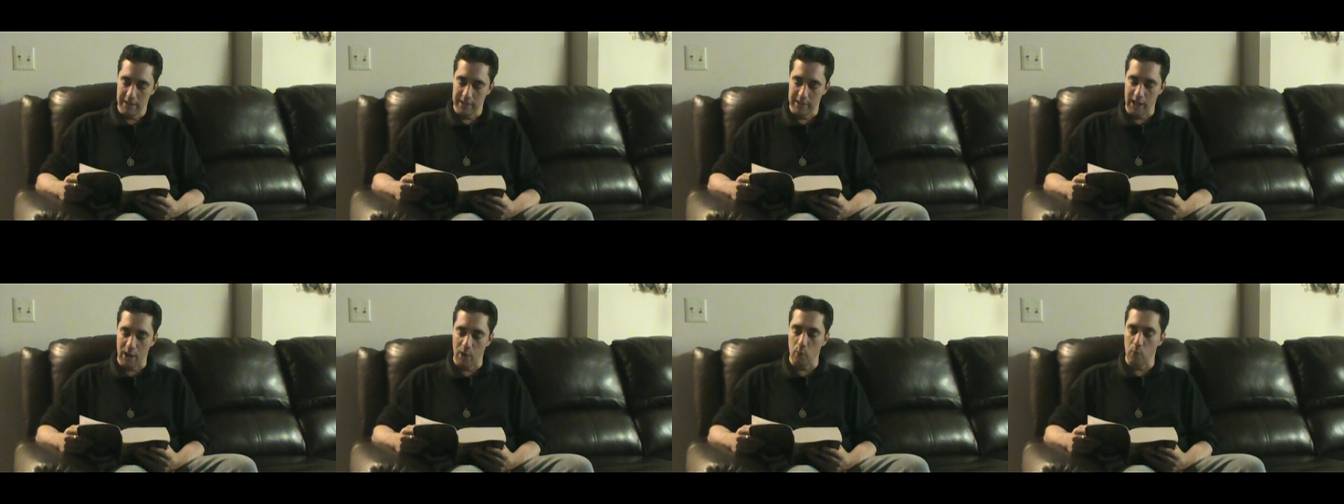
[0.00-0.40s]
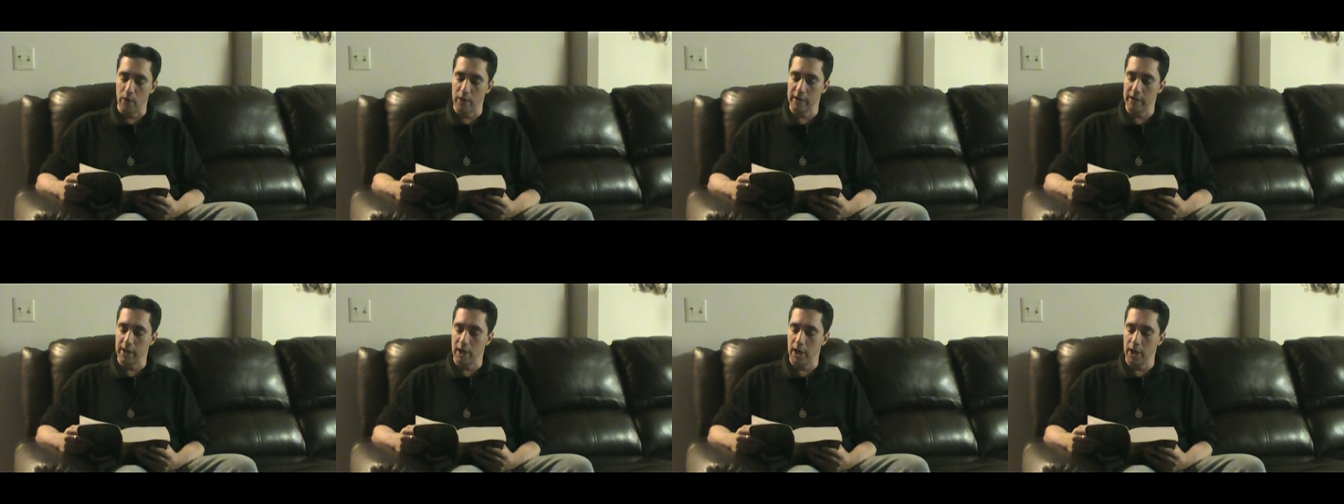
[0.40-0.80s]
Not
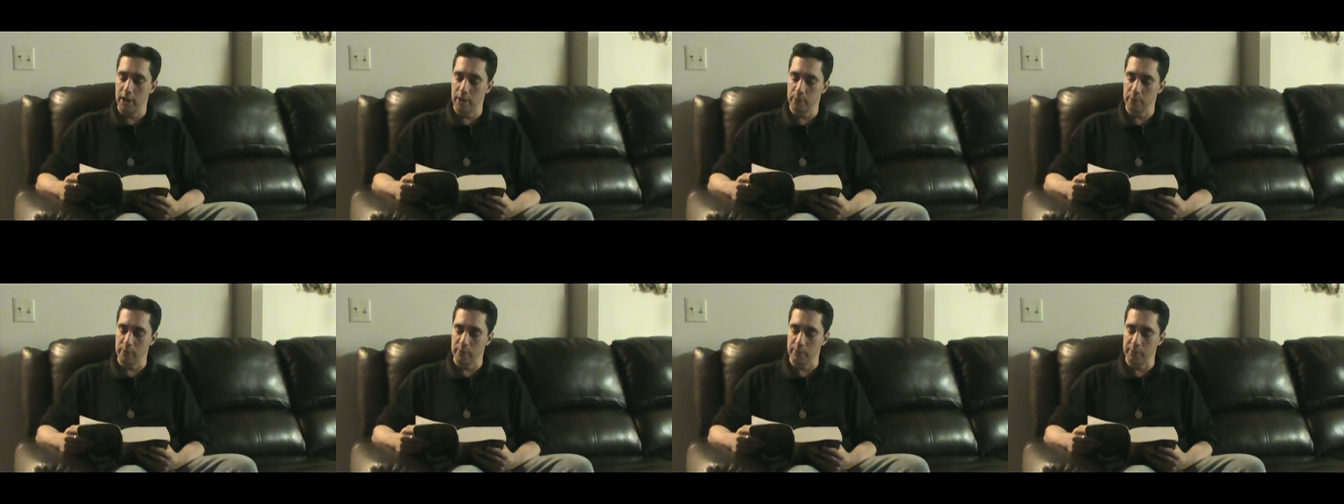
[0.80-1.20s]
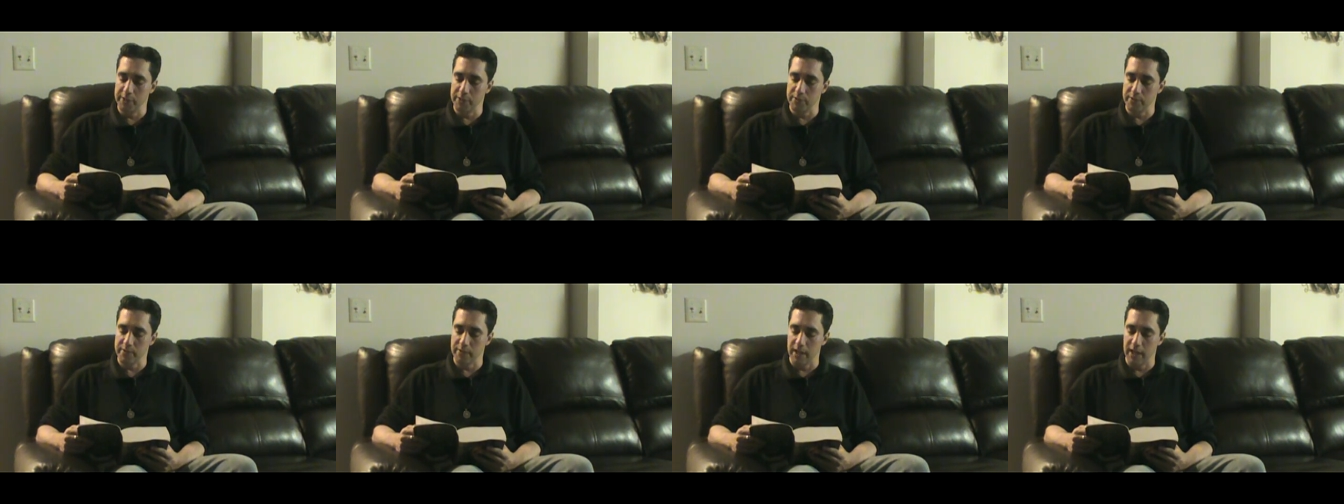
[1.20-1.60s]
1 in 100
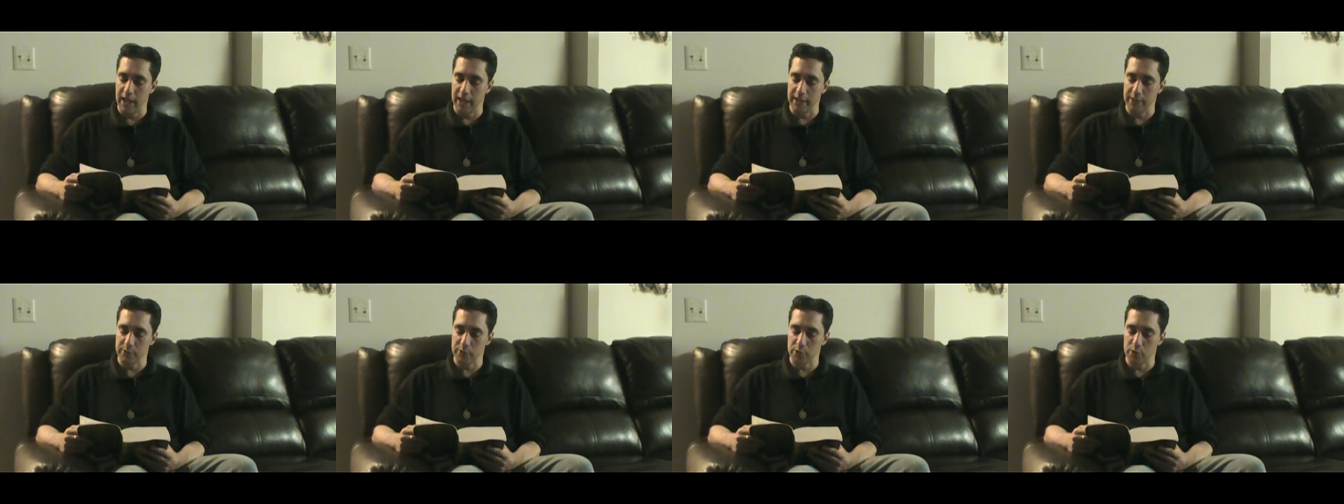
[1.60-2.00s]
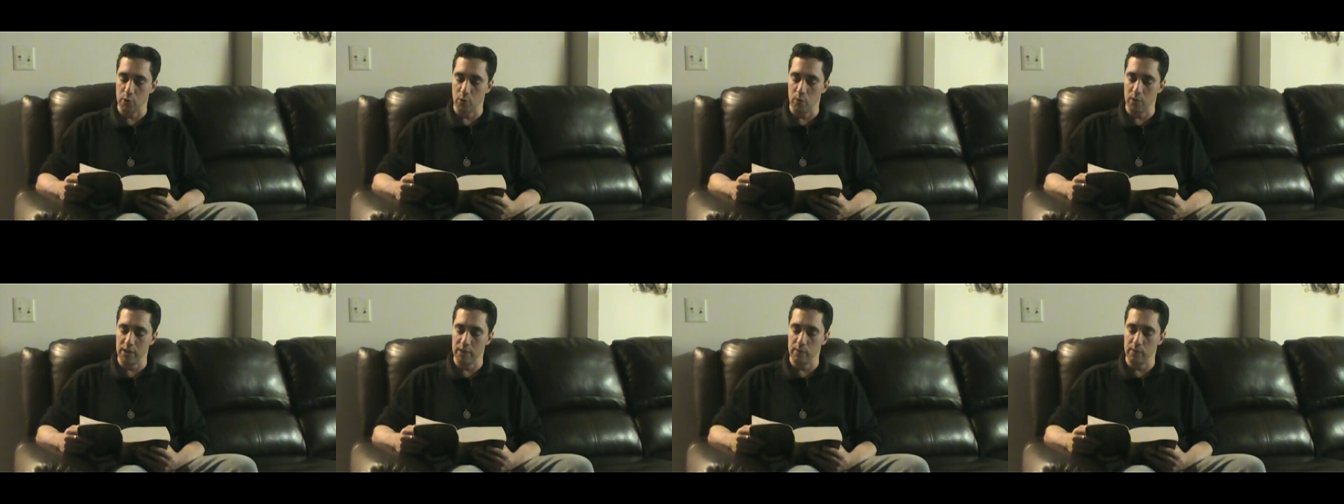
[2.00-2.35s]
reaches the highest goal,